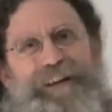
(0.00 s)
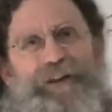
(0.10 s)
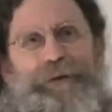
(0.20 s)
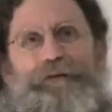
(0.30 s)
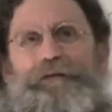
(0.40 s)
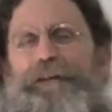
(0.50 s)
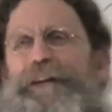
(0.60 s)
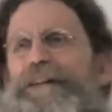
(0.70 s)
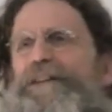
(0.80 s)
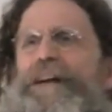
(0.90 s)
this sort of
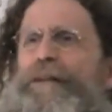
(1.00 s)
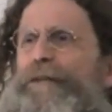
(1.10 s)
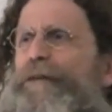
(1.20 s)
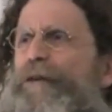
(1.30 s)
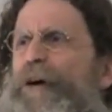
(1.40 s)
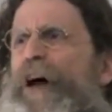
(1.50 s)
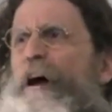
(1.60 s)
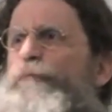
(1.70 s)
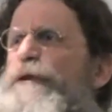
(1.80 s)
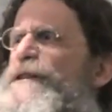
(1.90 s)
philosophical
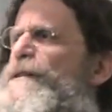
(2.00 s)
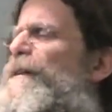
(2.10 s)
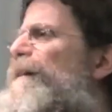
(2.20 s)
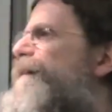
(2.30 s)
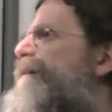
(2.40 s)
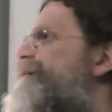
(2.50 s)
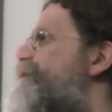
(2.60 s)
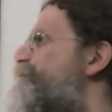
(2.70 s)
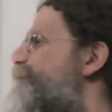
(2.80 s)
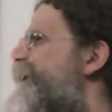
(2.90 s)
proceedings
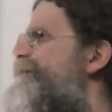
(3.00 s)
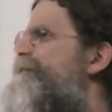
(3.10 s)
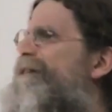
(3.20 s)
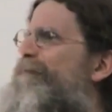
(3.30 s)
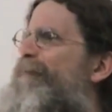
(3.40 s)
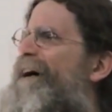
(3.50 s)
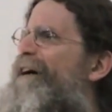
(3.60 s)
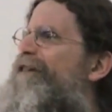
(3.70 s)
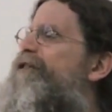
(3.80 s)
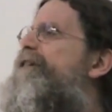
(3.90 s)
of medicine and
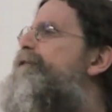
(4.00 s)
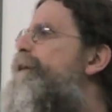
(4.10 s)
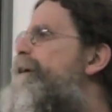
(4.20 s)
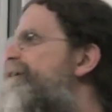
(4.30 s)
biology. As far